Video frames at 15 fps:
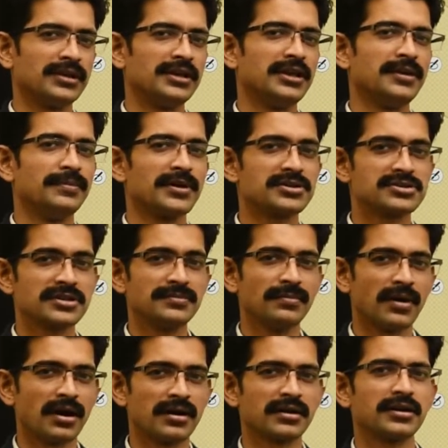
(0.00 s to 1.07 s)
the emerging
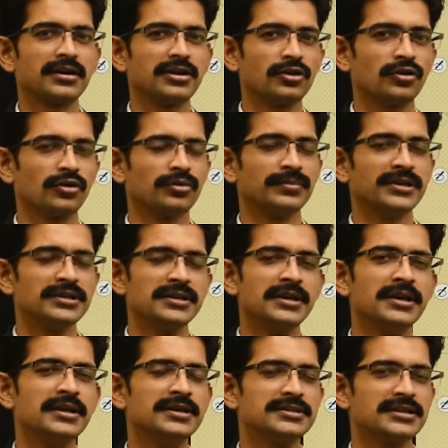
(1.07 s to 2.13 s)
market economy
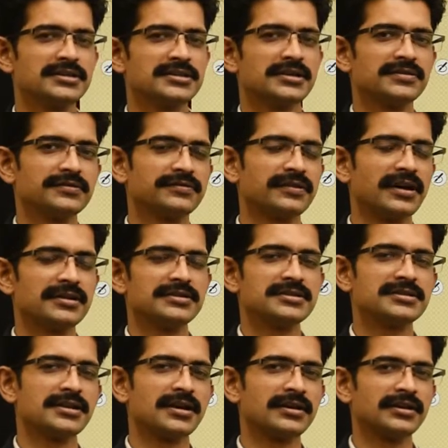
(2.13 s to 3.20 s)
such as
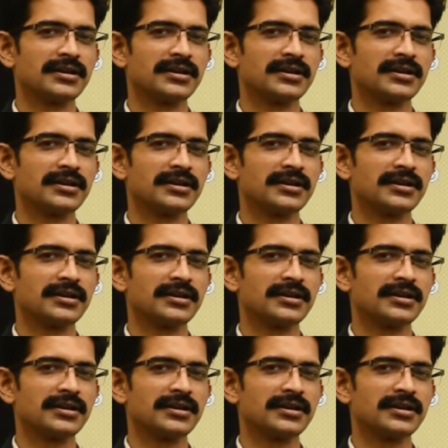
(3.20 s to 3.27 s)
Afghanistan,